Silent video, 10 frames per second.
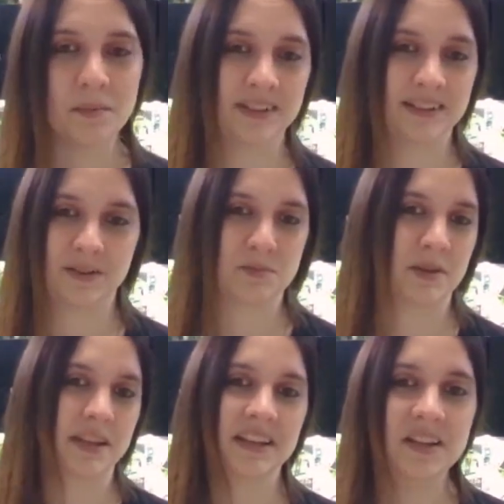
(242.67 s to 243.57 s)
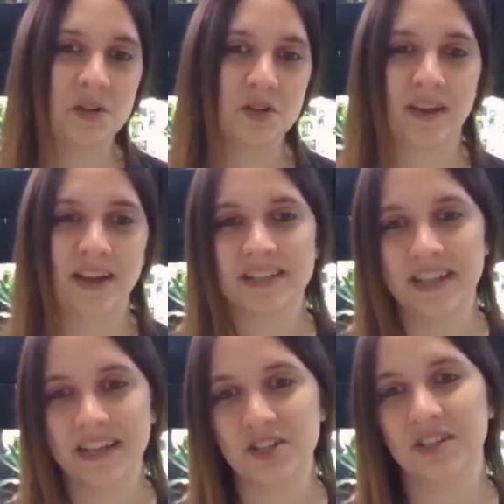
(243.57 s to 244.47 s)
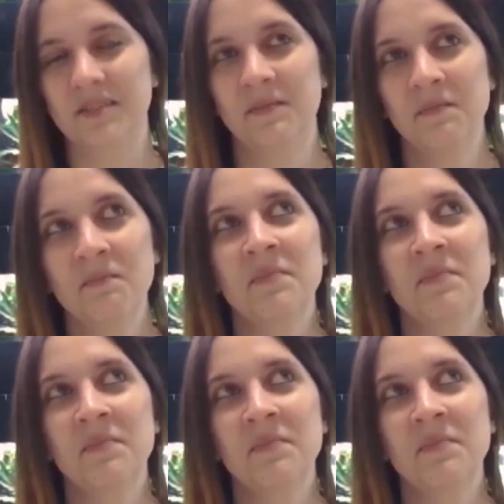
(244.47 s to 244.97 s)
but that was my huge fascination.